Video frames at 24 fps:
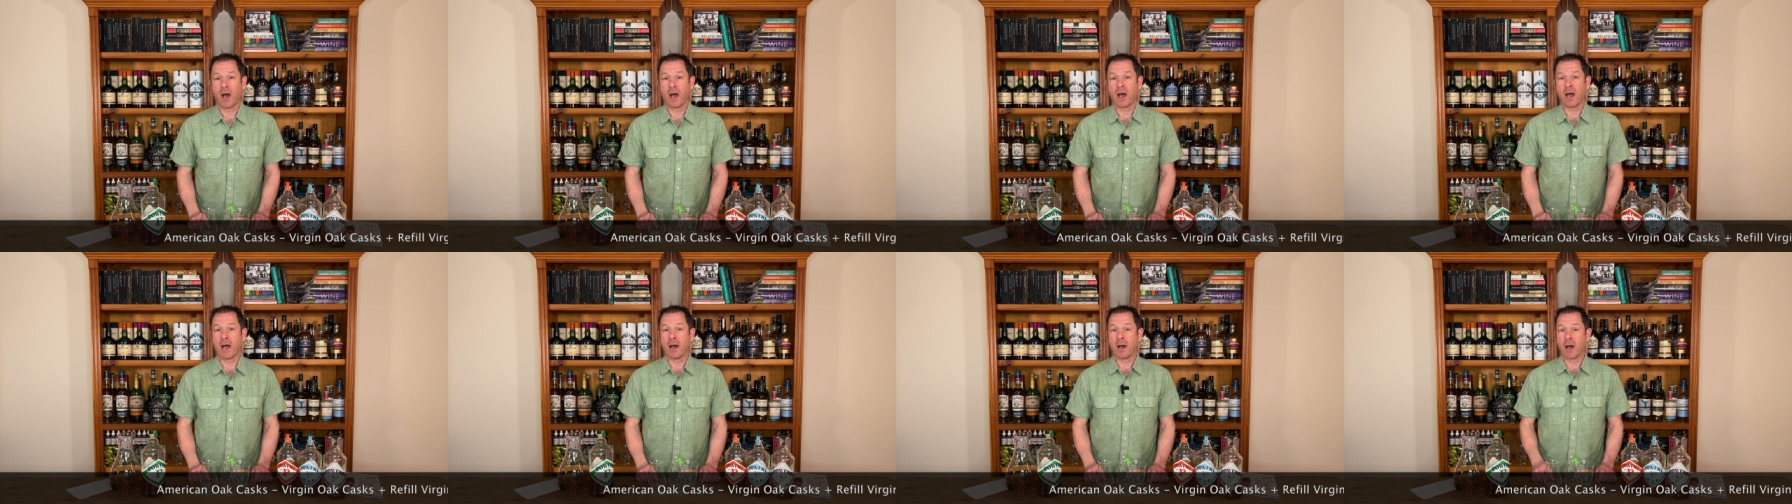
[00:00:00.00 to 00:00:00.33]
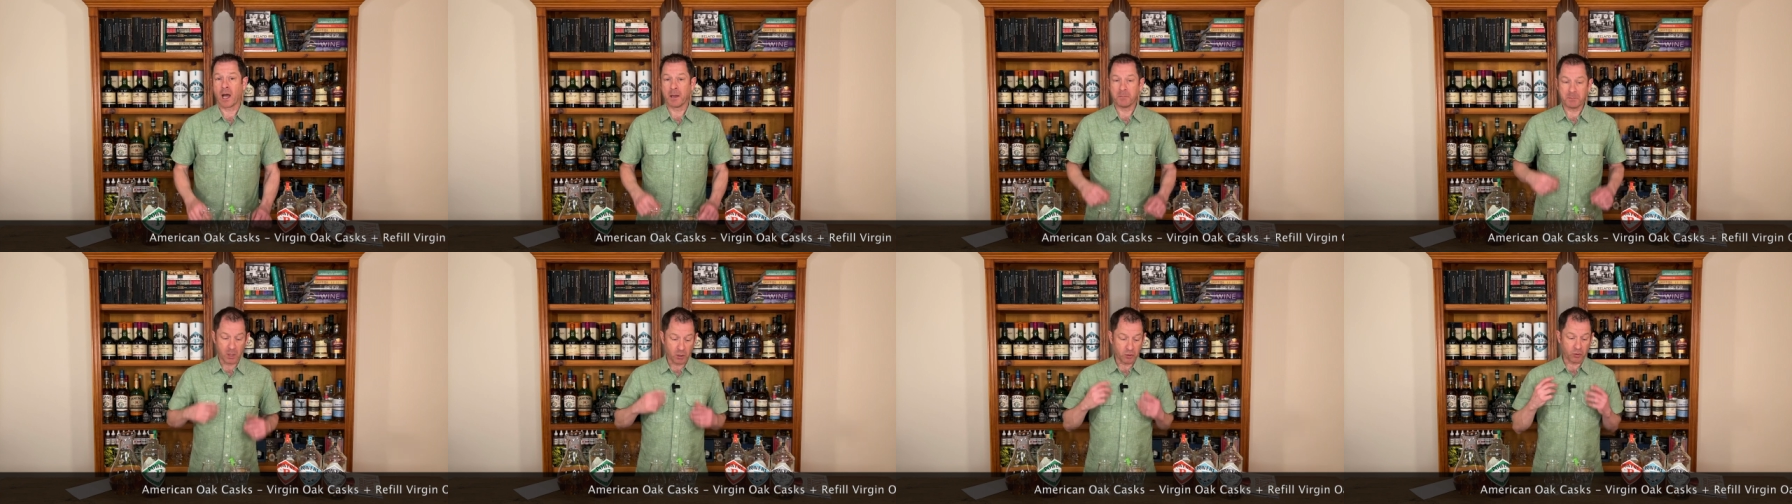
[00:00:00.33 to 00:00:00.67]

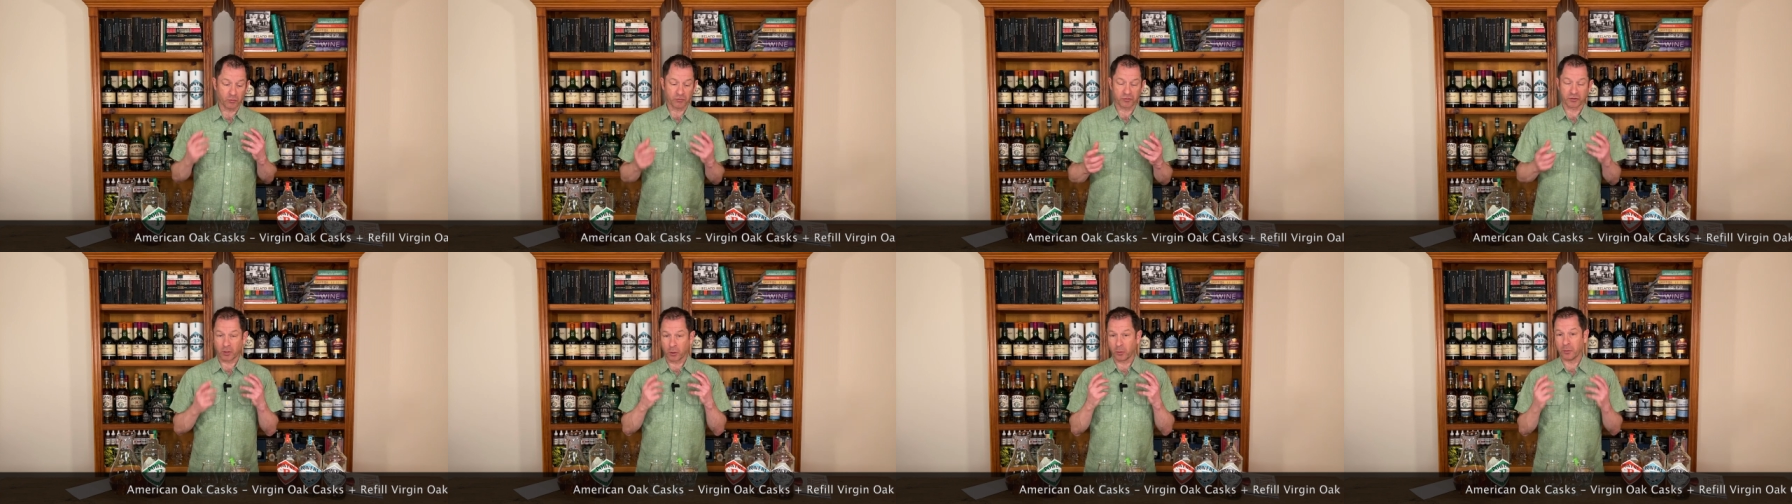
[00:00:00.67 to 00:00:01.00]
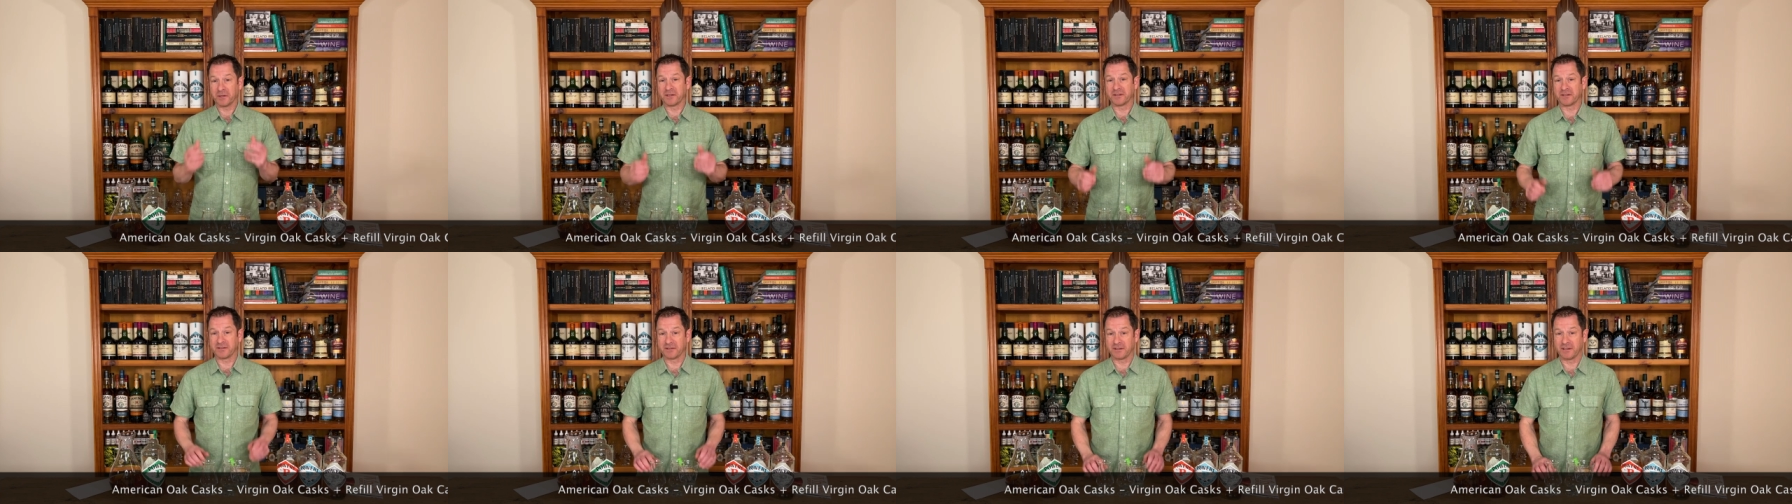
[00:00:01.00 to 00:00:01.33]
Uh, I'm not going to
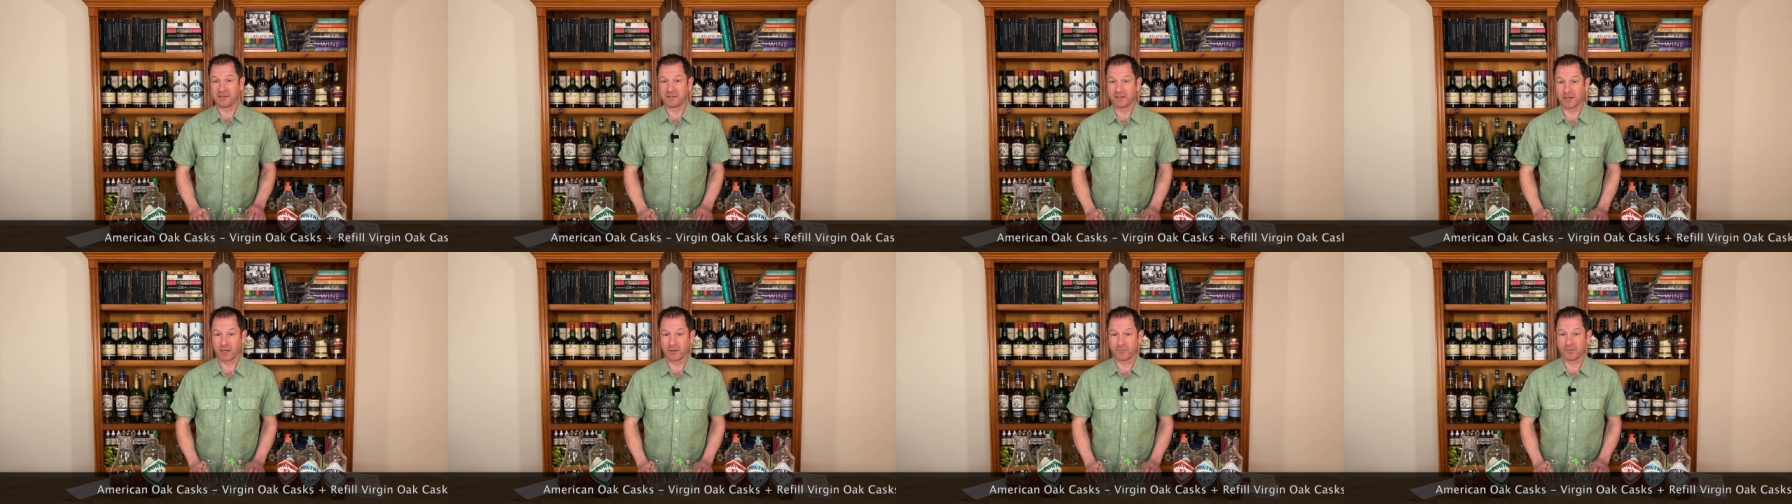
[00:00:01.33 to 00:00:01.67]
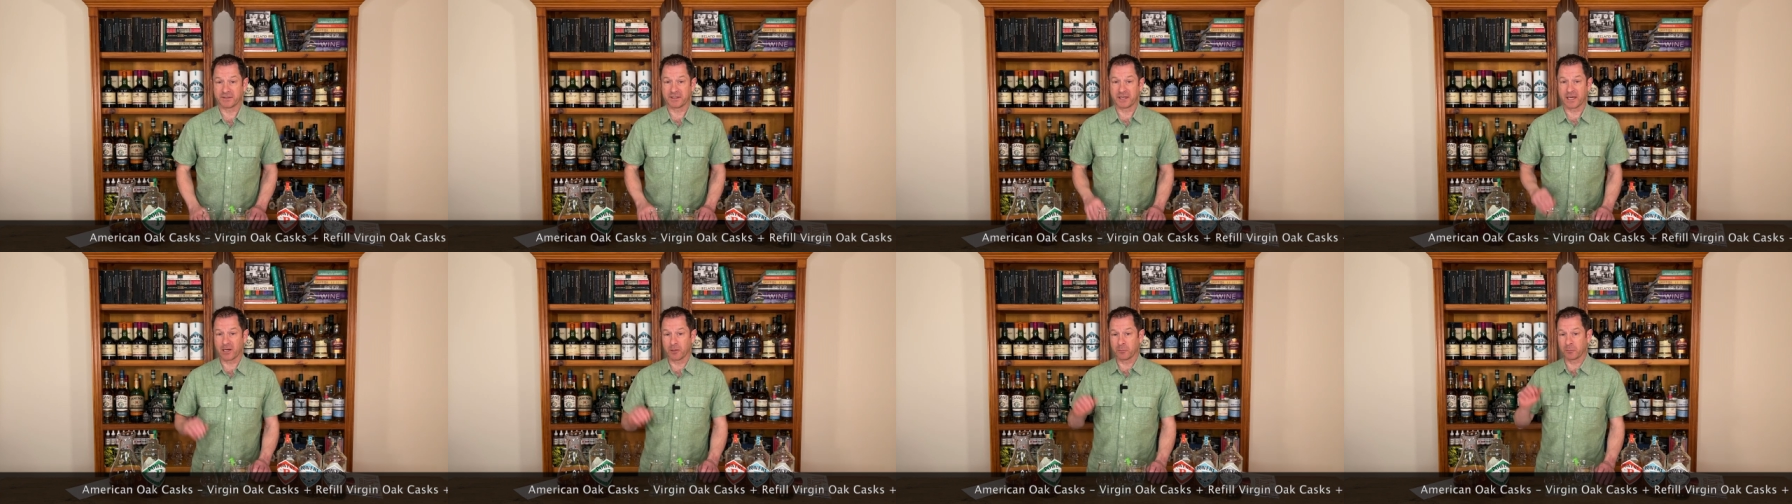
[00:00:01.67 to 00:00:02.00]
go into the detail
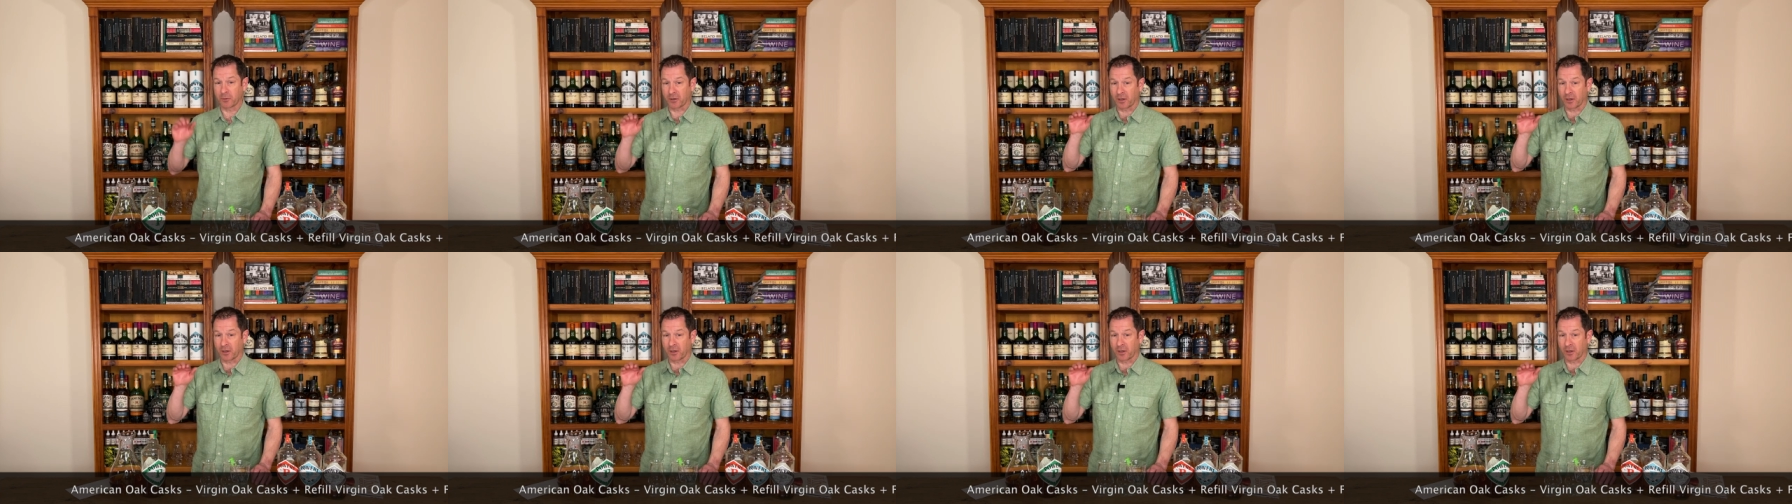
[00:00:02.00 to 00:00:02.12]
of it now,